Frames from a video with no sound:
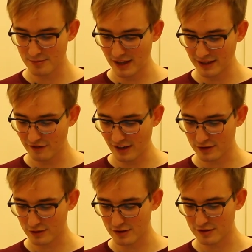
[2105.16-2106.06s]

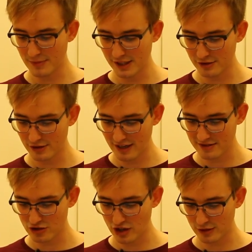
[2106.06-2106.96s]
manufacturers,
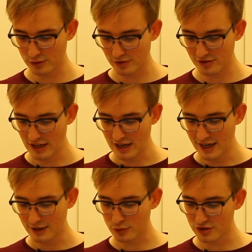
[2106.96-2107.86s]
millionaires and generals.
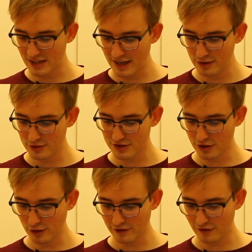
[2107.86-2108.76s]
It was they who
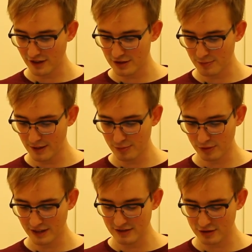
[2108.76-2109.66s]
sold the French
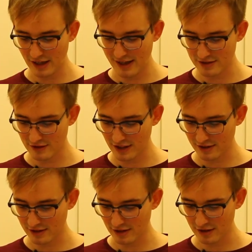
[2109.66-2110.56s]
people into the hands of
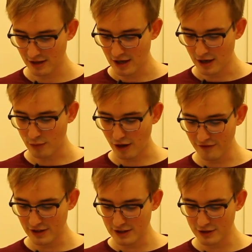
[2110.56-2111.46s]
Hitler.
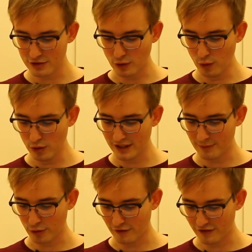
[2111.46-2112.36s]
Rather than lose all
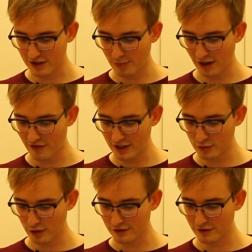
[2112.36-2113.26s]
their profits by
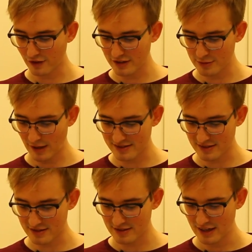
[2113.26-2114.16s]
victory of the French
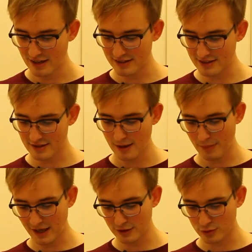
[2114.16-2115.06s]
masses, these
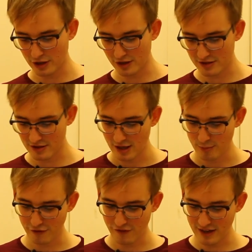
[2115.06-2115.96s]
patriots
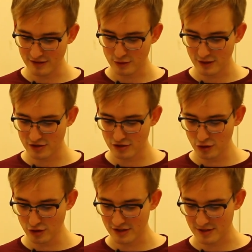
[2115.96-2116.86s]
preferred to
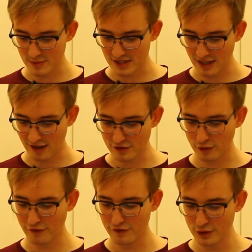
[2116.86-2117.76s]
assure themselves
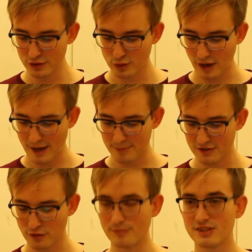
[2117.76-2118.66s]
of a few
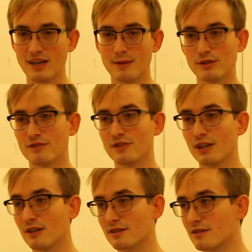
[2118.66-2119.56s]
scraps from the tables of the
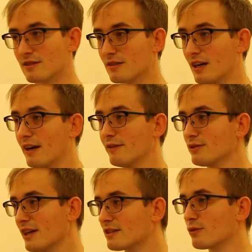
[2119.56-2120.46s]
Nazis. It
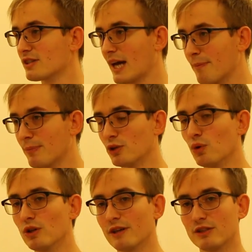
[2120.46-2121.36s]
was actually what happened
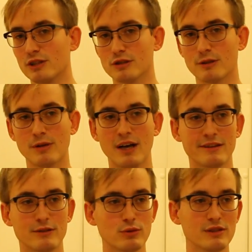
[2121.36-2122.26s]
all over Europe.
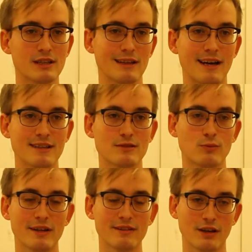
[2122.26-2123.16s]
The ruling class
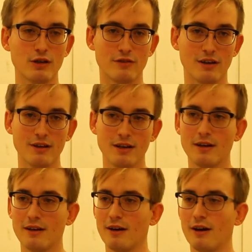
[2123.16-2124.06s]
went over
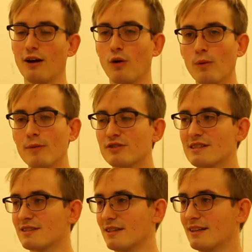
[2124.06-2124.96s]

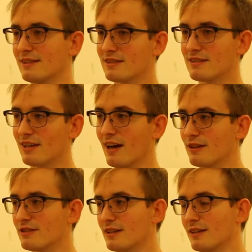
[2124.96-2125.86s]
almost in its
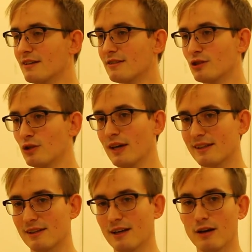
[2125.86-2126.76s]
entirety to
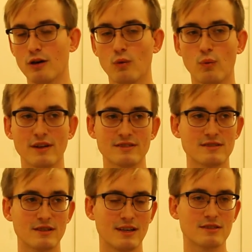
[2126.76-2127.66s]
Hitler
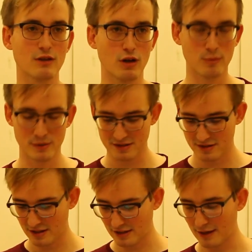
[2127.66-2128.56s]
once his
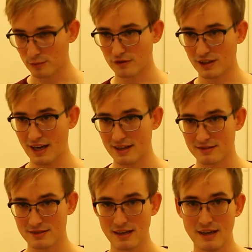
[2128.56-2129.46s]
armies came to the
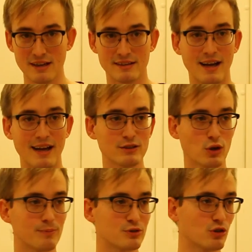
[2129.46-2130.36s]
gates. They had the
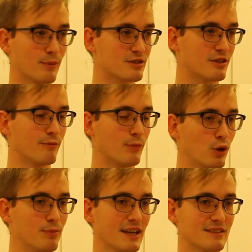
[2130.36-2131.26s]
option, obviously, of
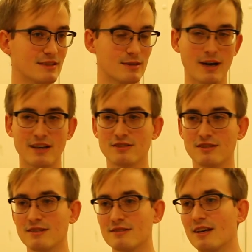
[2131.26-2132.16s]
mobilizing the
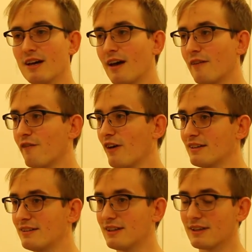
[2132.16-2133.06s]
masses and
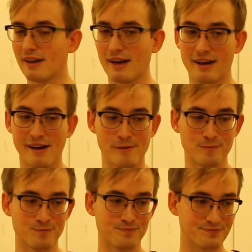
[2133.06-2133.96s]
fighting
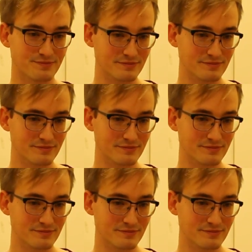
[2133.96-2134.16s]
and